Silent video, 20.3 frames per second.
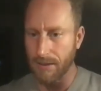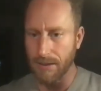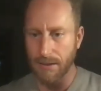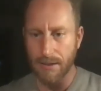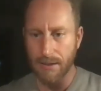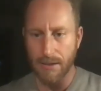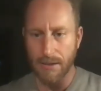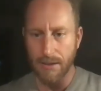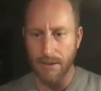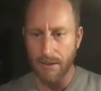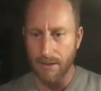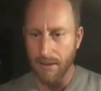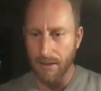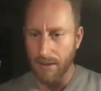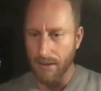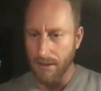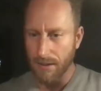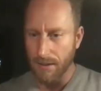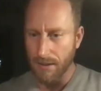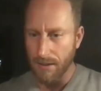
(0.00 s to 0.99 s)

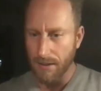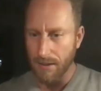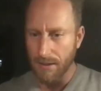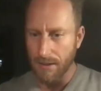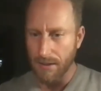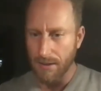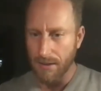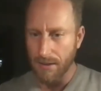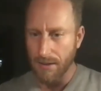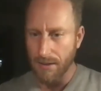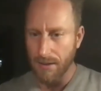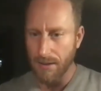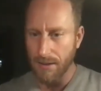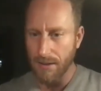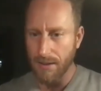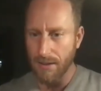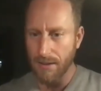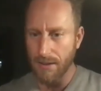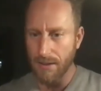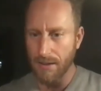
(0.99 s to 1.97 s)

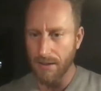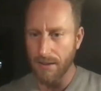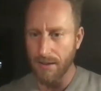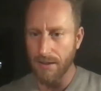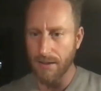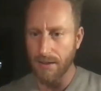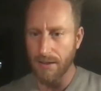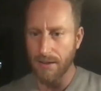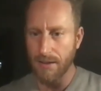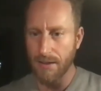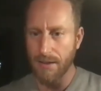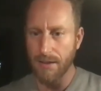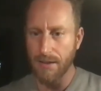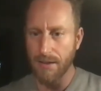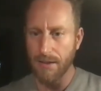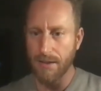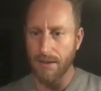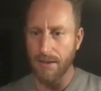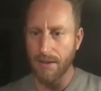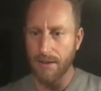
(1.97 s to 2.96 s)

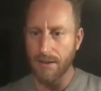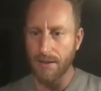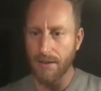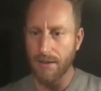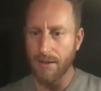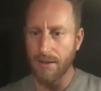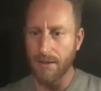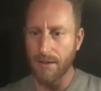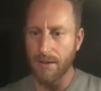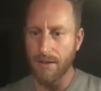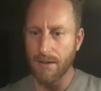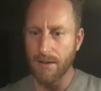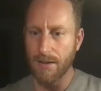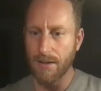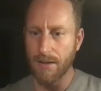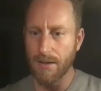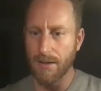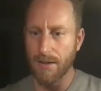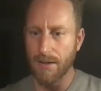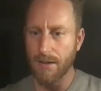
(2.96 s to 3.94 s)

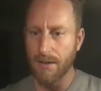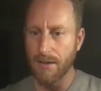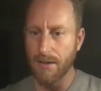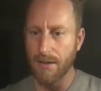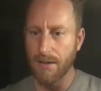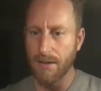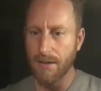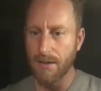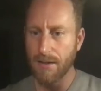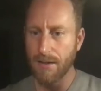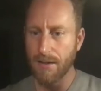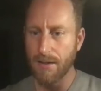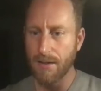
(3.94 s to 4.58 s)
(silence)